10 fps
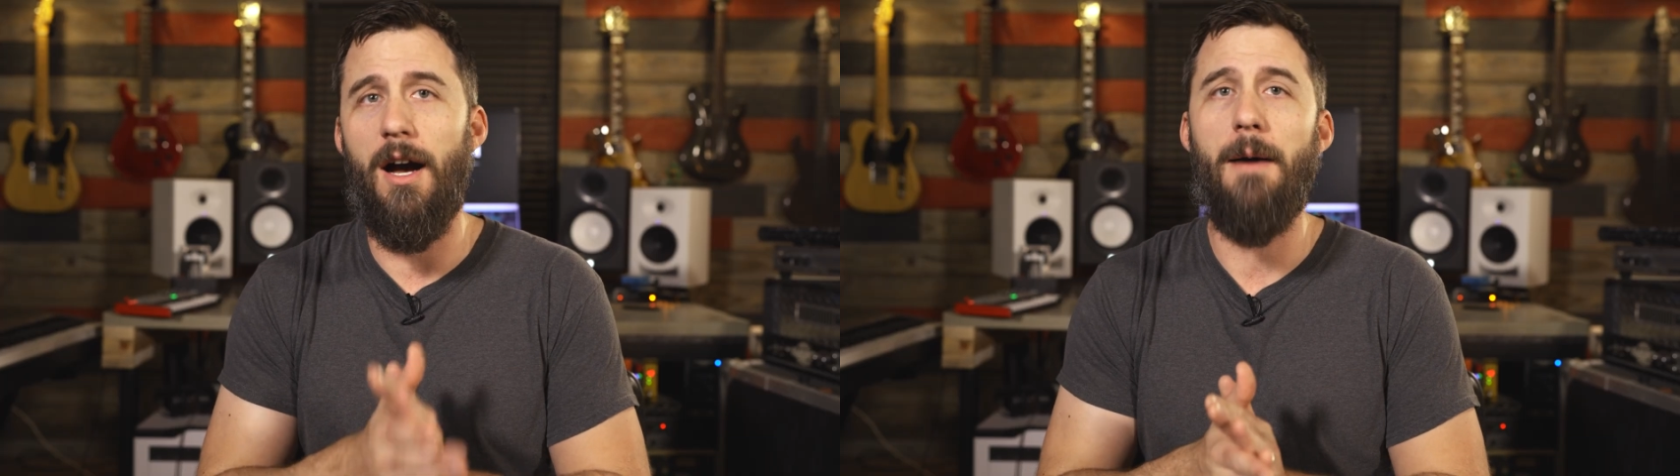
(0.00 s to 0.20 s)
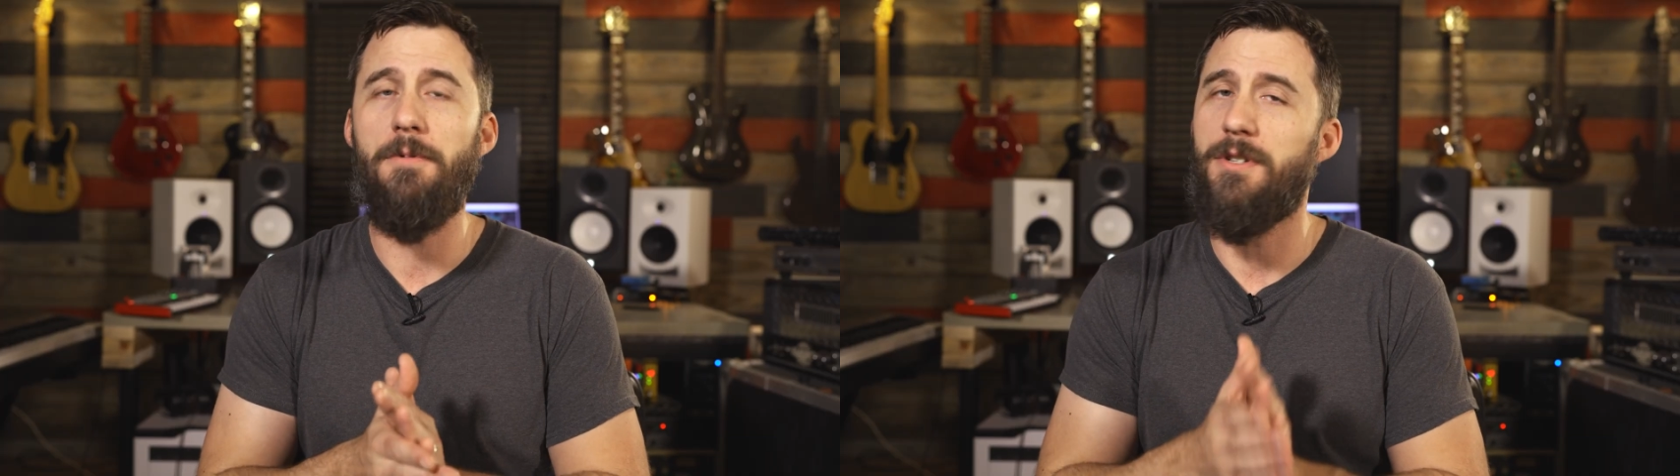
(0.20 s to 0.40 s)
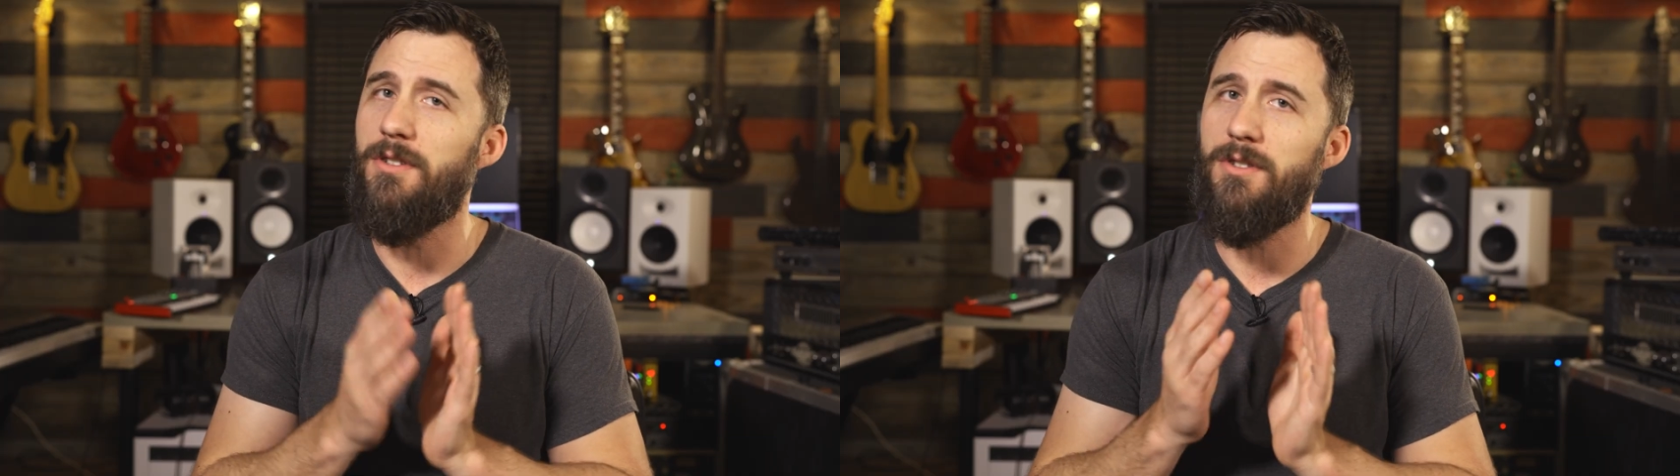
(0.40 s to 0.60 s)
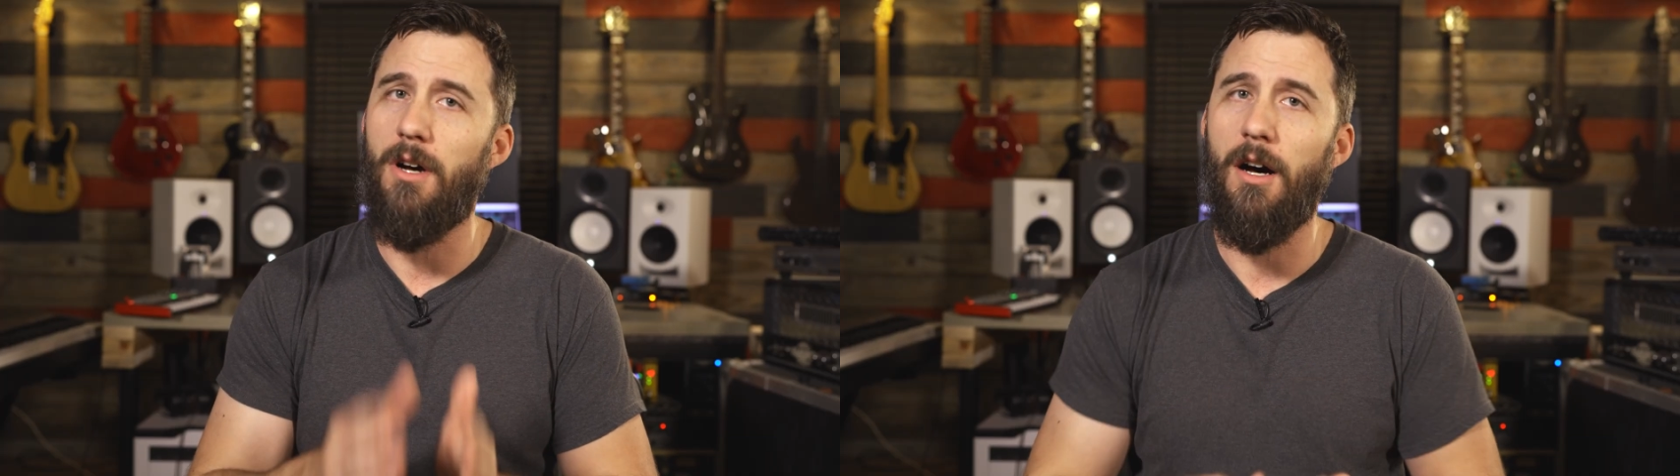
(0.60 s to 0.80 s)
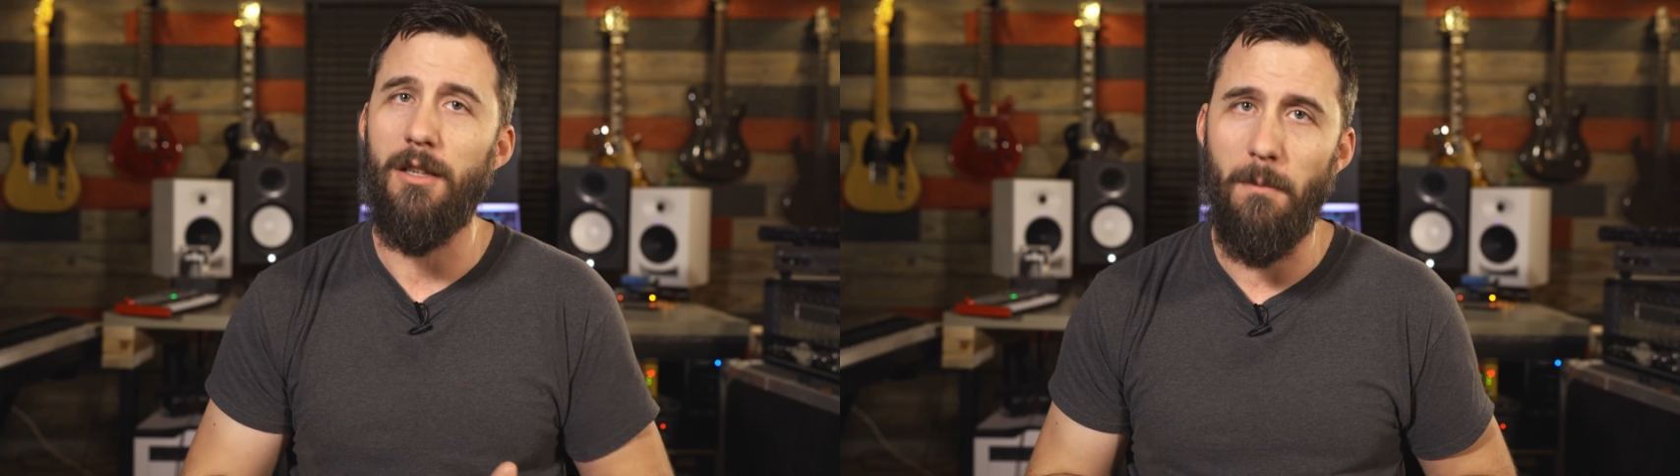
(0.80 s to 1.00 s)
options
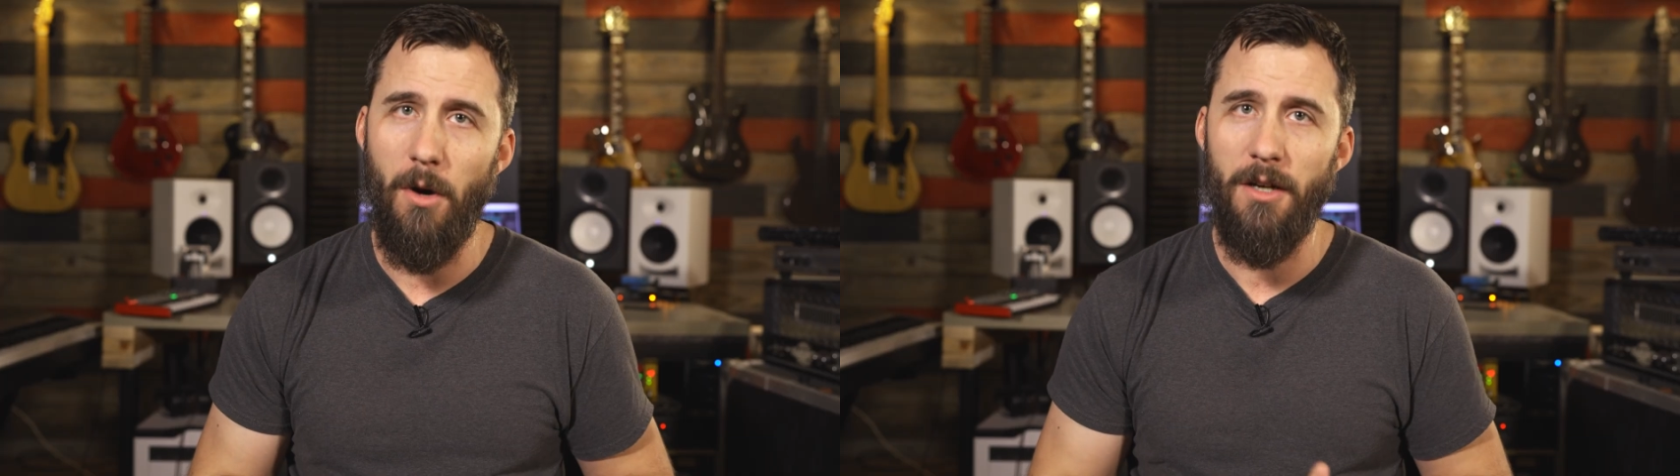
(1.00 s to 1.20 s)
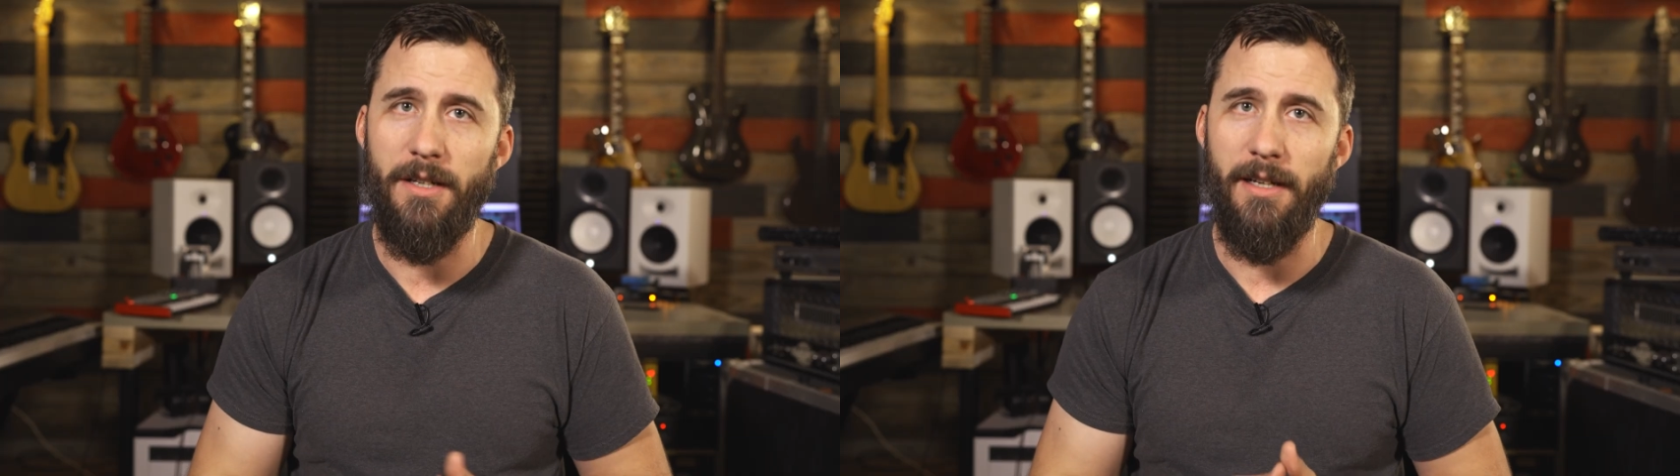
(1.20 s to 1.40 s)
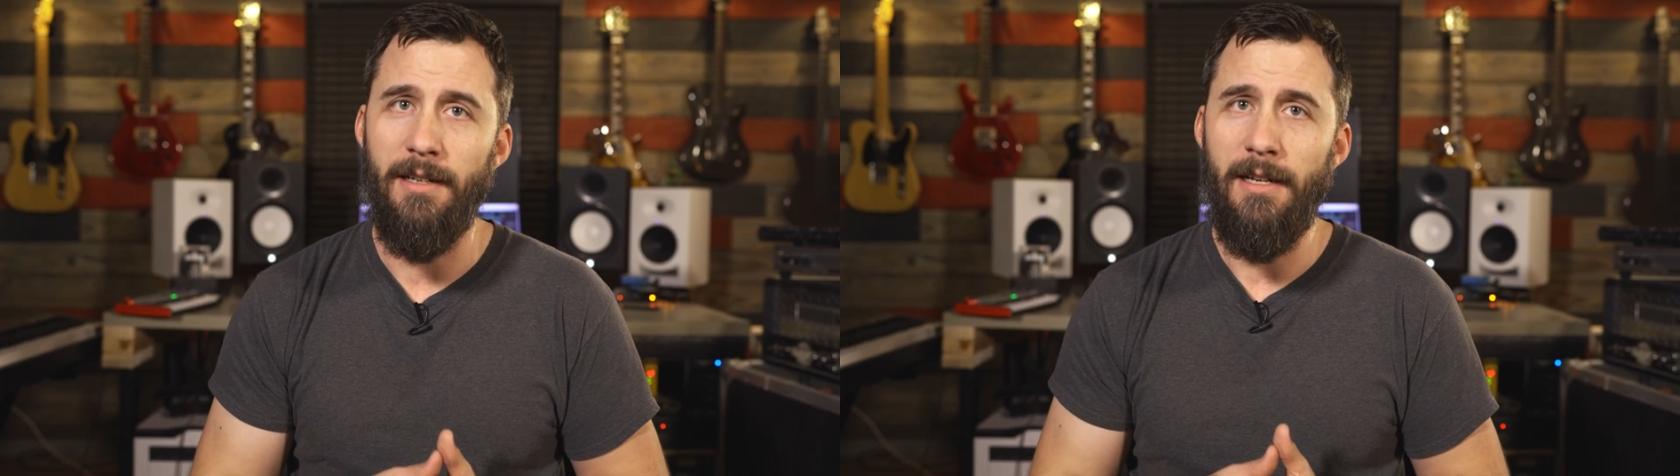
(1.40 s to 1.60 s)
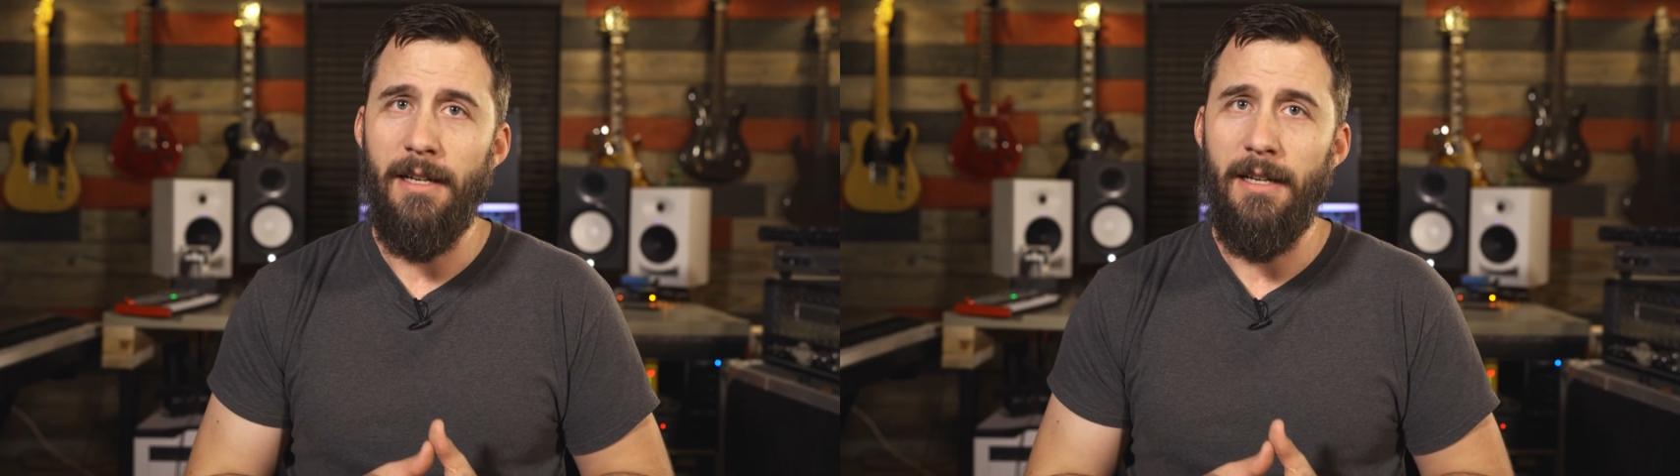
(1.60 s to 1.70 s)
on the market,